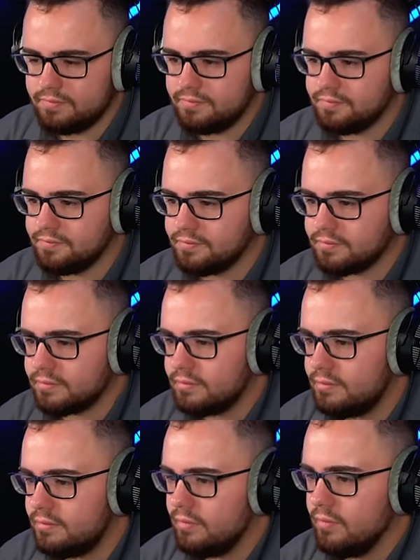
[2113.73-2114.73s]

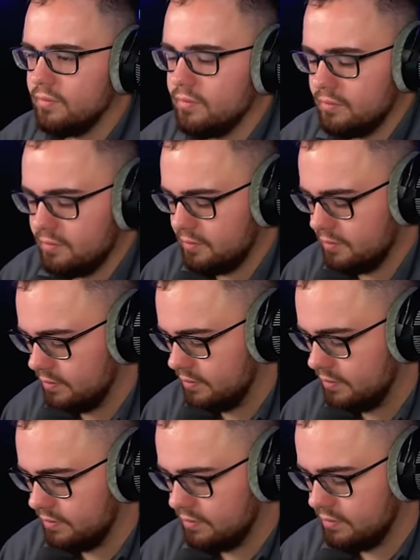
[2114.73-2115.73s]

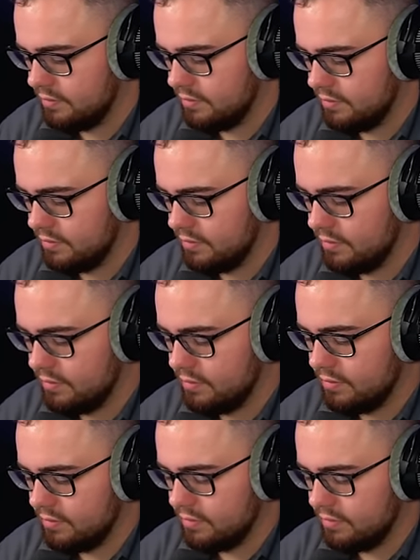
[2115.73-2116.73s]

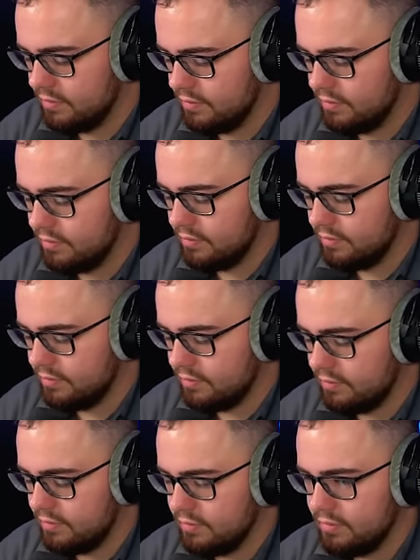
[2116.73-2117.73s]

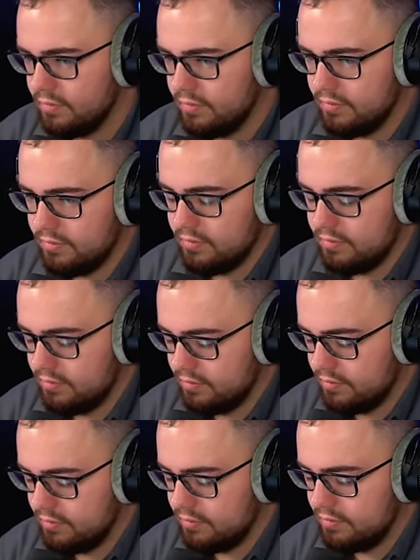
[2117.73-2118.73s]

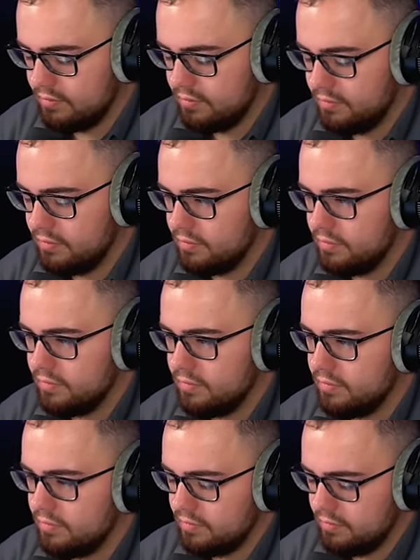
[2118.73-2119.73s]

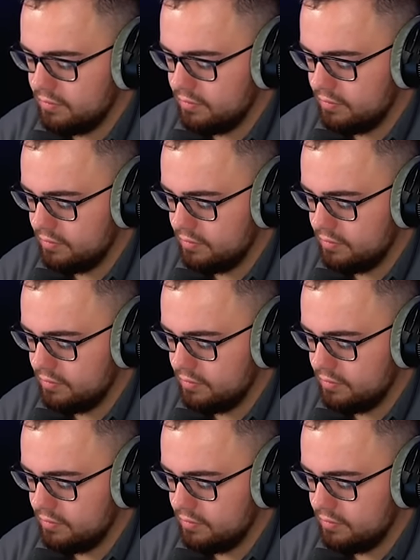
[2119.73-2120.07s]
(silence)